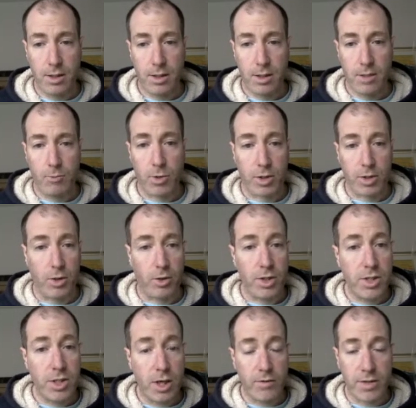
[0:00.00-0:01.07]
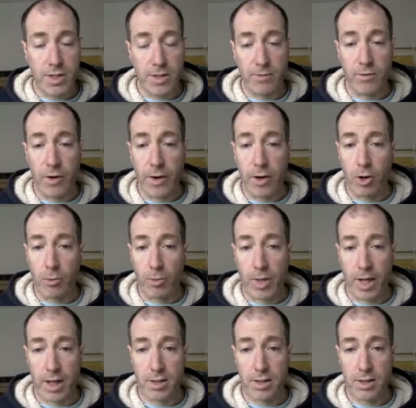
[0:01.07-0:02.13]
What on the surface seemed very
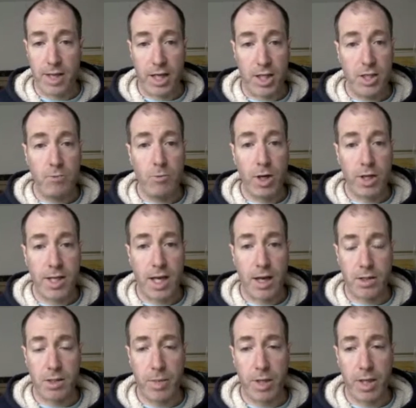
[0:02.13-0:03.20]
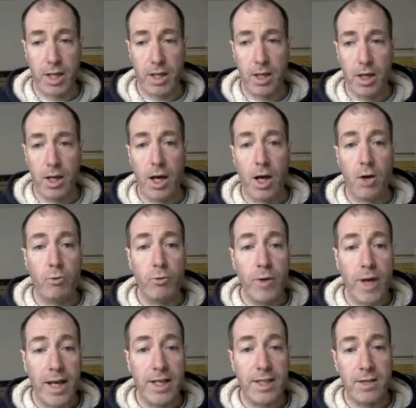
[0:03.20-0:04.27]
complex has actually worked out to be a
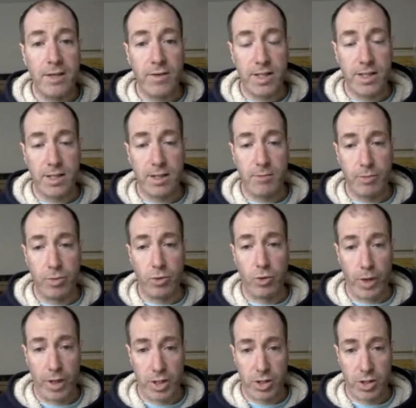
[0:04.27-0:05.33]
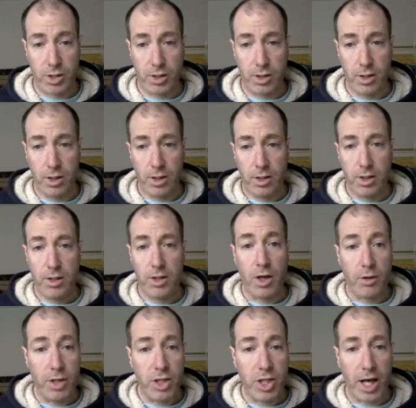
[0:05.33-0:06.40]
relatively simple question. The
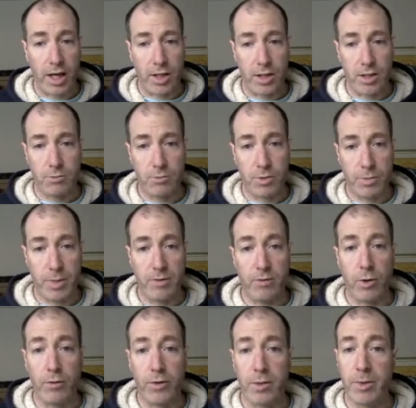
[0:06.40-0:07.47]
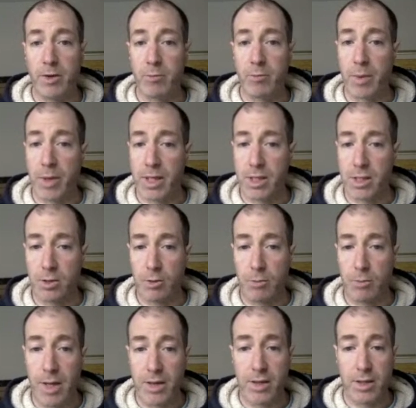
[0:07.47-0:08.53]
only challenge would be involving a bit of bus-stop
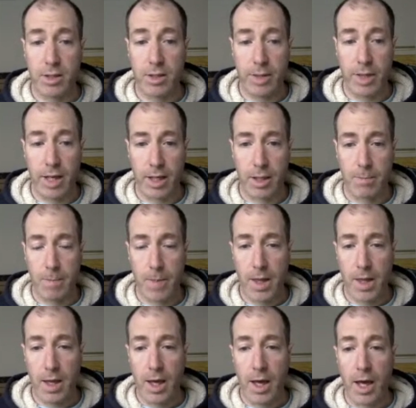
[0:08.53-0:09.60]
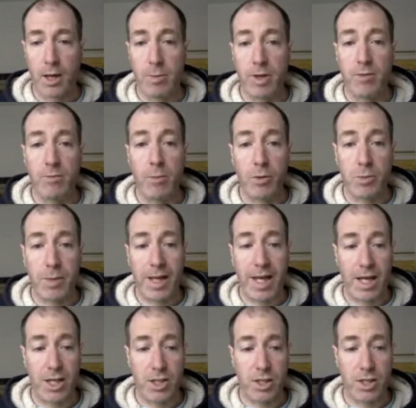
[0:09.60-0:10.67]
method at the beginning and a bit of
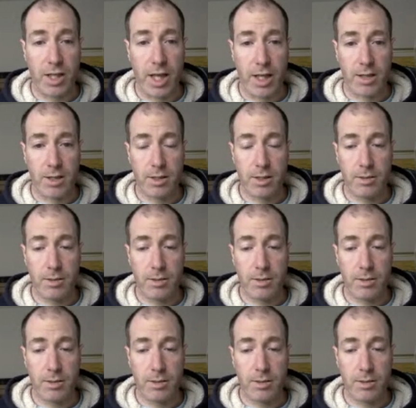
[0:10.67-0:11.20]
multiplication at the end.